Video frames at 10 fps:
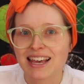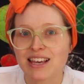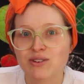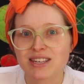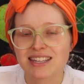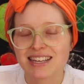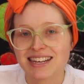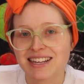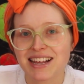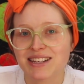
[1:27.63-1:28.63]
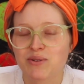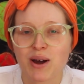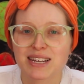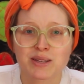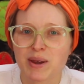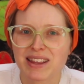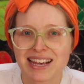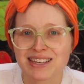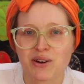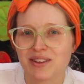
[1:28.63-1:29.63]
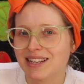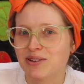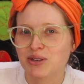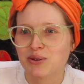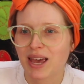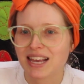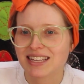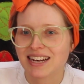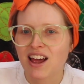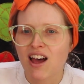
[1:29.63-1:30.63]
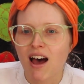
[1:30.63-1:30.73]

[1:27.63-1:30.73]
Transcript: it's quite sweet that he's got this little suitcase, and